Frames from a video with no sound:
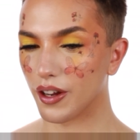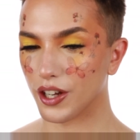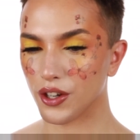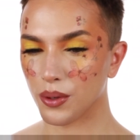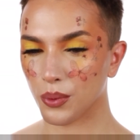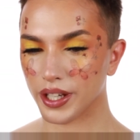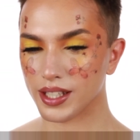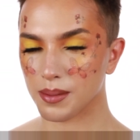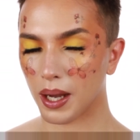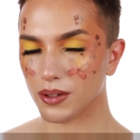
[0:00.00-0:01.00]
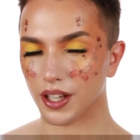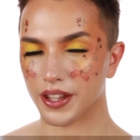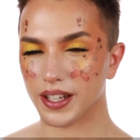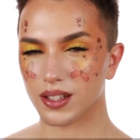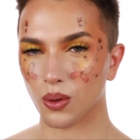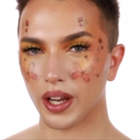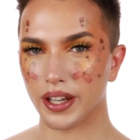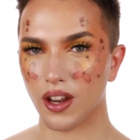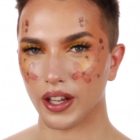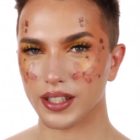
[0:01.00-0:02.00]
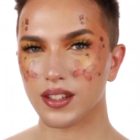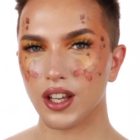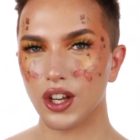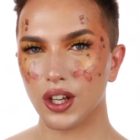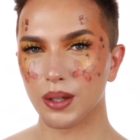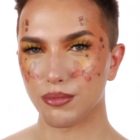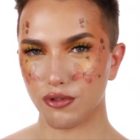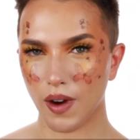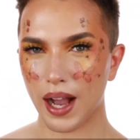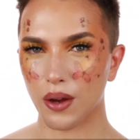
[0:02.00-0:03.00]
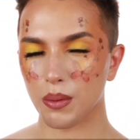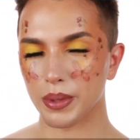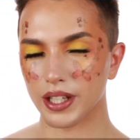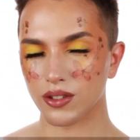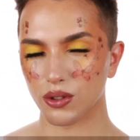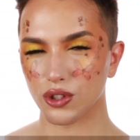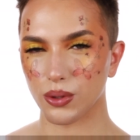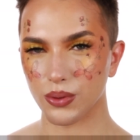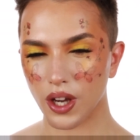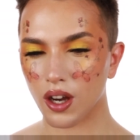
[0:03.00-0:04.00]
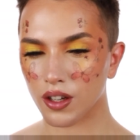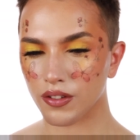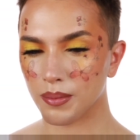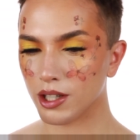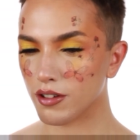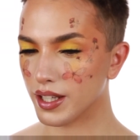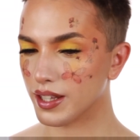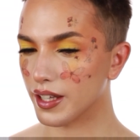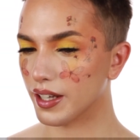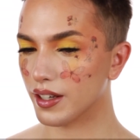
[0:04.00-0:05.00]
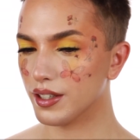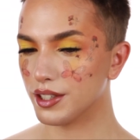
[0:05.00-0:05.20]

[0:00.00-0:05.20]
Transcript: I don't know what it is about it. I think it's quite a nice brown, but it's not too dark for me or anything,